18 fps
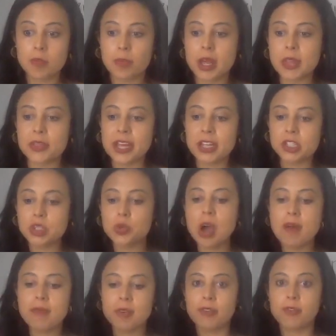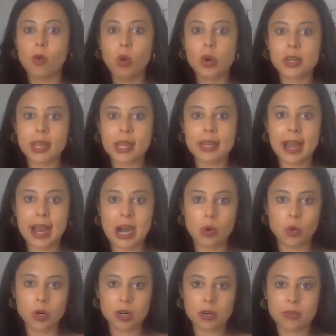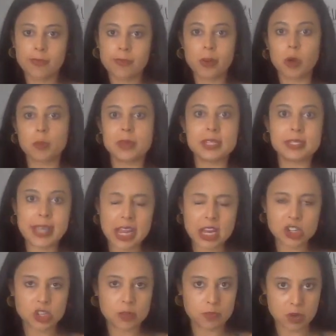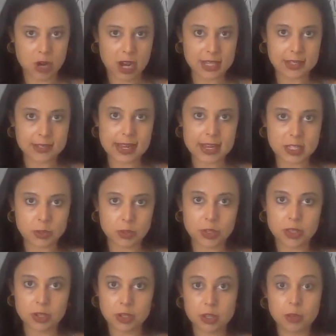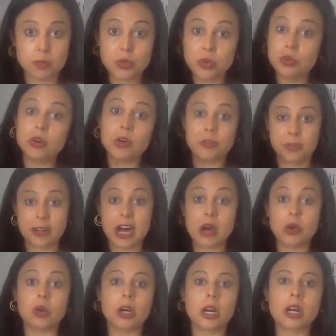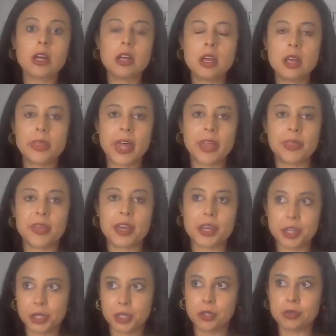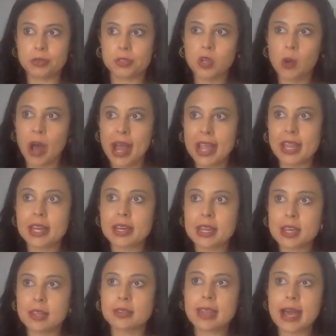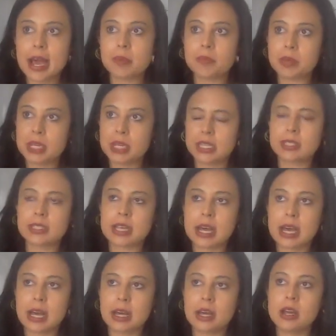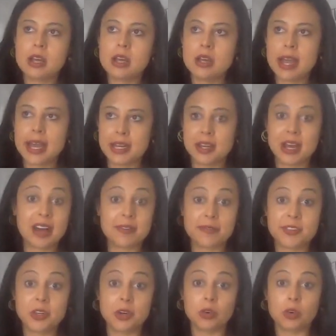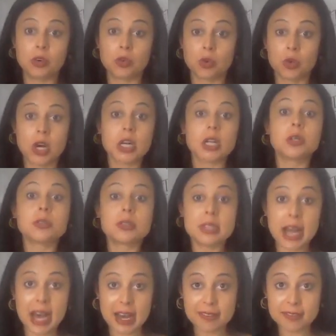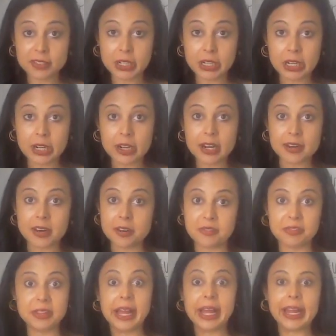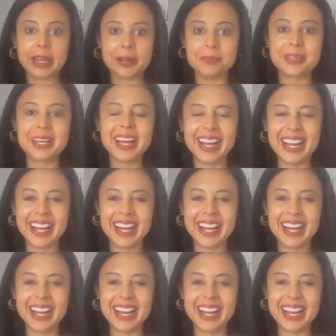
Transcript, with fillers: but they do have a 48 hour fermentation process with the Caputo flour that they use. So I can eat that pizza and not feel gross after and inflamed